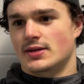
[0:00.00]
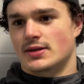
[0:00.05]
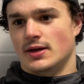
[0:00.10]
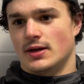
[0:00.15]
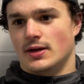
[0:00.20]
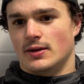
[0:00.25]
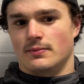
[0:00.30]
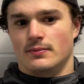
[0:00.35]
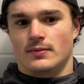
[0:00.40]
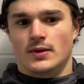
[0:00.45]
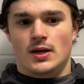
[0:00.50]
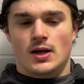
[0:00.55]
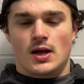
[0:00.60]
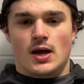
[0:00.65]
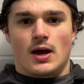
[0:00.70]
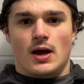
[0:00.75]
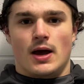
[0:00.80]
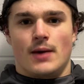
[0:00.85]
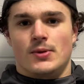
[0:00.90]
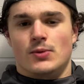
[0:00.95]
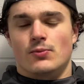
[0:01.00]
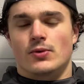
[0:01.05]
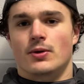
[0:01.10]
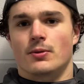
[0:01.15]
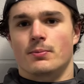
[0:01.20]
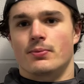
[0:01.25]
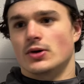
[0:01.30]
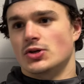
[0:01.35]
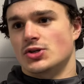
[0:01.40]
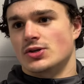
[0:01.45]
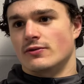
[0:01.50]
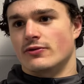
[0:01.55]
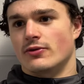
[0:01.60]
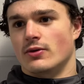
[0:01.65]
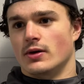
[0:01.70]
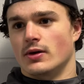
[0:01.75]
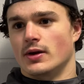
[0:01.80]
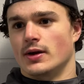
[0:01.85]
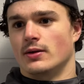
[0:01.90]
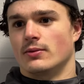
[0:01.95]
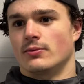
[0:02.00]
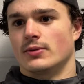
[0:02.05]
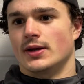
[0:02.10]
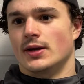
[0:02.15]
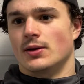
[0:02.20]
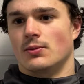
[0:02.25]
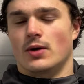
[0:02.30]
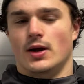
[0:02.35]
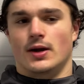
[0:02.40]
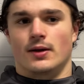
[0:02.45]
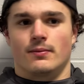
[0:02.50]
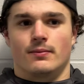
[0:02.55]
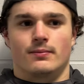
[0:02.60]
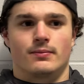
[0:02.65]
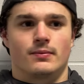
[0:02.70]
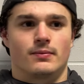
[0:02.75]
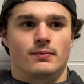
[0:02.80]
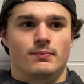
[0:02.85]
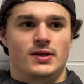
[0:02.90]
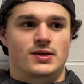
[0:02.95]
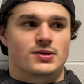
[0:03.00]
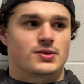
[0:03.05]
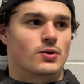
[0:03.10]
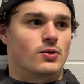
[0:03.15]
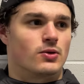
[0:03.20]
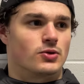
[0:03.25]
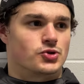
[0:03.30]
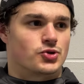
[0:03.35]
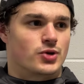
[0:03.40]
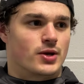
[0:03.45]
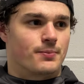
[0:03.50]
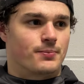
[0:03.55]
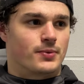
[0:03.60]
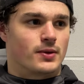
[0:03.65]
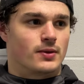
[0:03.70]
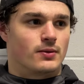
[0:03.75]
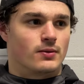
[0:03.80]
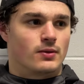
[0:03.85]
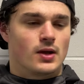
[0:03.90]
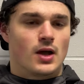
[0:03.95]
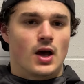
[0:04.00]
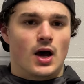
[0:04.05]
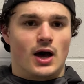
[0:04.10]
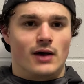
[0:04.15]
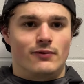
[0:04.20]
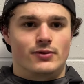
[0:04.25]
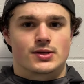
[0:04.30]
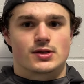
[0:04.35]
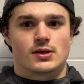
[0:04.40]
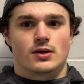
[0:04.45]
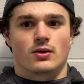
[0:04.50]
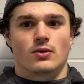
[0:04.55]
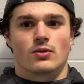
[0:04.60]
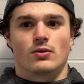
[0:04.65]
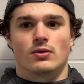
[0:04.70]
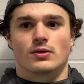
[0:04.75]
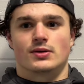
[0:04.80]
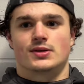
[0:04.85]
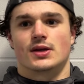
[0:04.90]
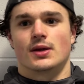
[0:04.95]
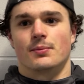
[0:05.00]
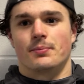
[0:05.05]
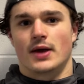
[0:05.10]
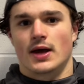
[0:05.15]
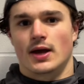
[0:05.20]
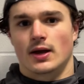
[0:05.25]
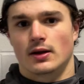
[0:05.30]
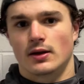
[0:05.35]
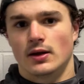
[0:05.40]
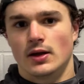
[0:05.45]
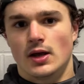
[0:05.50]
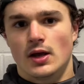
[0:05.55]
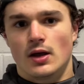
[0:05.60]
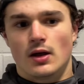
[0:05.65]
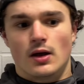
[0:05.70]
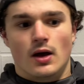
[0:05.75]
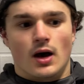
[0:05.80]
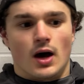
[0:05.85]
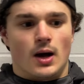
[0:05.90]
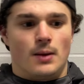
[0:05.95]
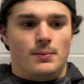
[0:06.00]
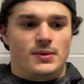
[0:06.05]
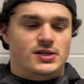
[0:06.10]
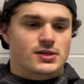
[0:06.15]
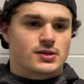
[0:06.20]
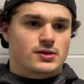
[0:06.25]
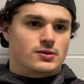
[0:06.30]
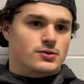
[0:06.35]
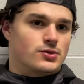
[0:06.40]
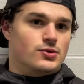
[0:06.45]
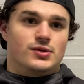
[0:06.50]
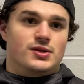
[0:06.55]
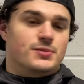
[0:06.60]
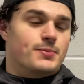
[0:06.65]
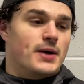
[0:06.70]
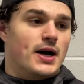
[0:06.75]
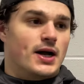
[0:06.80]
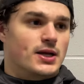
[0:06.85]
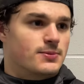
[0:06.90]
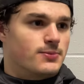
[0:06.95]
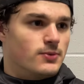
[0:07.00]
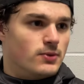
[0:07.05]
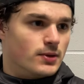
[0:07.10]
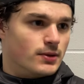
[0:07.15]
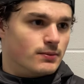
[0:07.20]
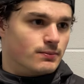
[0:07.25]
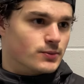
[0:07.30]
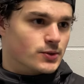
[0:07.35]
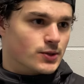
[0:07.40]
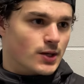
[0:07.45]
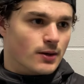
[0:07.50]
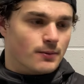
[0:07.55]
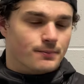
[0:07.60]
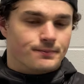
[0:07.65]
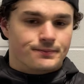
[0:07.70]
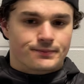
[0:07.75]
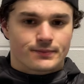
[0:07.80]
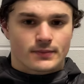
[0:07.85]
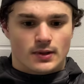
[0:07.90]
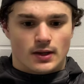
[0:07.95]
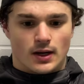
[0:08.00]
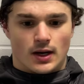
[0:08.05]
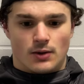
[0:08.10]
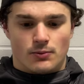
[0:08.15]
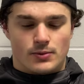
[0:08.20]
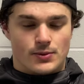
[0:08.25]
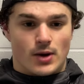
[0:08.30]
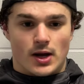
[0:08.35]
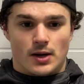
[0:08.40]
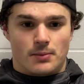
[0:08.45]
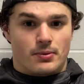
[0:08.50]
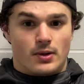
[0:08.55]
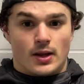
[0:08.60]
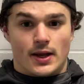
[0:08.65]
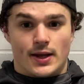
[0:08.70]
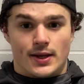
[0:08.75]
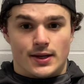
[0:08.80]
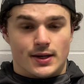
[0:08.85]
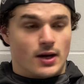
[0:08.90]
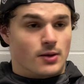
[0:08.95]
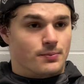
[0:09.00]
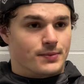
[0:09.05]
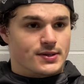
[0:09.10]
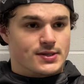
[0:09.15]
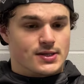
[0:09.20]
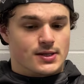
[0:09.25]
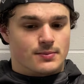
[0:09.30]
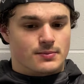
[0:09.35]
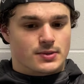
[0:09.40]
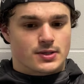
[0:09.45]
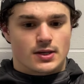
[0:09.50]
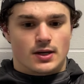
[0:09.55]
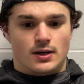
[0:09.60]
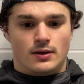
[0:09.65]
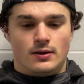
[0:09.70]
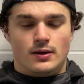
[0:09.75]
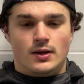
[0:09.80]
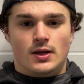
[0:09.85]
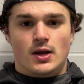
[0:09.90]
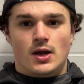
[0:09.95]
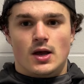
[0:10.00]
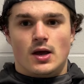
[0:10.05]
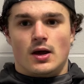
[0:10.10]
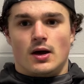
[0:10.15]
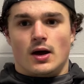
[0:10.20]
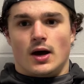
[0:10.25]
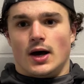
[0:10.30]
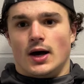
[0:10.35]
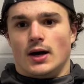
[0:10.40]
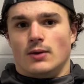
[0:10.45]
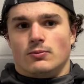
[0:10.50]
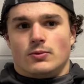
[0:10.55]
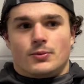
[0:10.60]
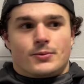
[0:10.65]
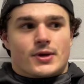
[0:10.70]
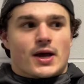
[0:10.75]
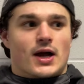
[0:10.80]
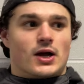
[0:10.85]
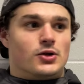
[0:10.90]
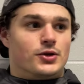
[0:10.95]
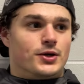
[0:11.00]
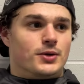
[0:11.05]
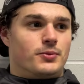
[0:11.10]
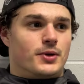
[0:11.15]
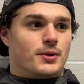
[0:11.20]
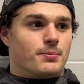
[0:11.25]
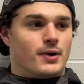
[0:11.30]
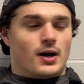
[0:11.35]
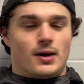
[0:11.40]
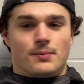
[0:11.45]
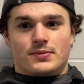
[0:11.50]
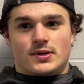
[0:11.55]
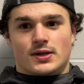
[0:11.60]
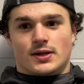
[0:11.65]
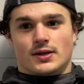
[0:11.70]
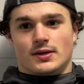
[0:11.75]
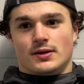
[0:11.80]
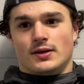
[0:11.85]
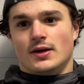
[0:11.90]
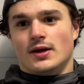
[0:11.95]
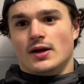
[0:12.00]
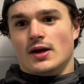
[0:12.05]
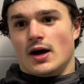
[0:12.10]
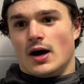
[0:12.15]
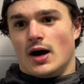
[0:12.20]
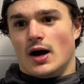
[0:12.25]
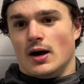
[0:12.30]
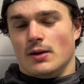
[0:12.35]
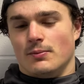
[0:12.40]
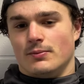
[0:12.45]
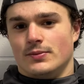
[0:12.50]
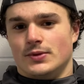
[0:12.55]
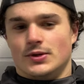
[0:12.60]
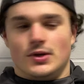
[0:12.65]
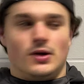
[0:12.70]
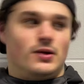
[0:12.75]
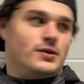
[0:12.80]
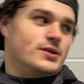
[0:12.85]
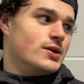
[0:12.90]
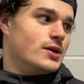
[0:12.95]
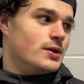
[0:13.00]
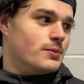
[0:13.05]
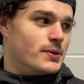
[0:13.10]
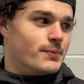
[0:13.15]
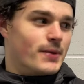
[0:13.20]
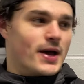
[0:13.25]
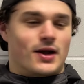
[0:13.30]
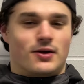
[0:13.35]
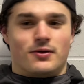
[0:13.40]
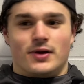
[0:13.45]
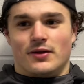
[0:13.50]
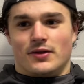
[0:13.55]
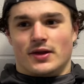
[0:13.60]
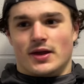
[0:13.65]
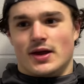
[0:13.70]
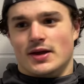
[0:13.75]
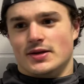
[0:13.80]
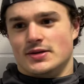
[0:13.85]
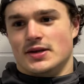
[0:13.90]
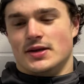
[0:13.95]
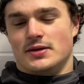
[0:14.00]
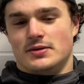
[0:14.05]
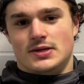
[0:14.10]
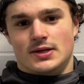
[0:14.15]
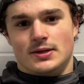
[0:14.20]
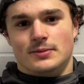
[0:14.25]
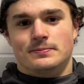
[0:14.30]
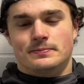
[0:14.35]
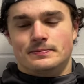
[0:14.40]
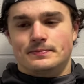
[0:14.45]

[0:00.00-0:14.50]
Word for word: Um, I mean, we were pushing for it. We didn't want to miss the whole trip, and obviously our goal is to get back um, as soon as possible. You know, uh, we want to play and help the team. So um, when we got cleared, we were pumped, and um, you know, it's good to be back around the guys again. So.